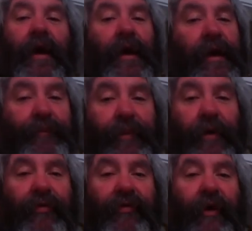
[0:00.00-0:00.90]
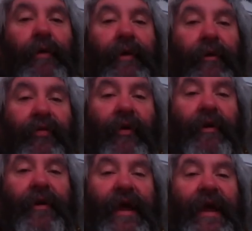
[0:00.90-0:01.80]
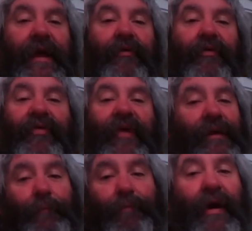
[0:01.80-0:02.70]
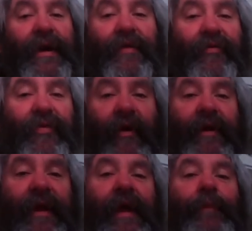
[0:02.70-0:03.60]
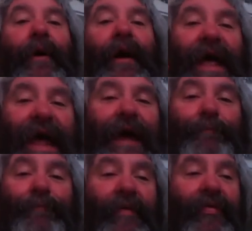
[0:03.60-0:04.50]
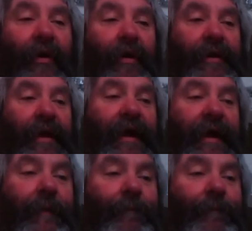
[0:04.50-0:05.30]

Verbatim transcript: And if you're still into Sunday and celebrating Sunday, well, happy Sunday.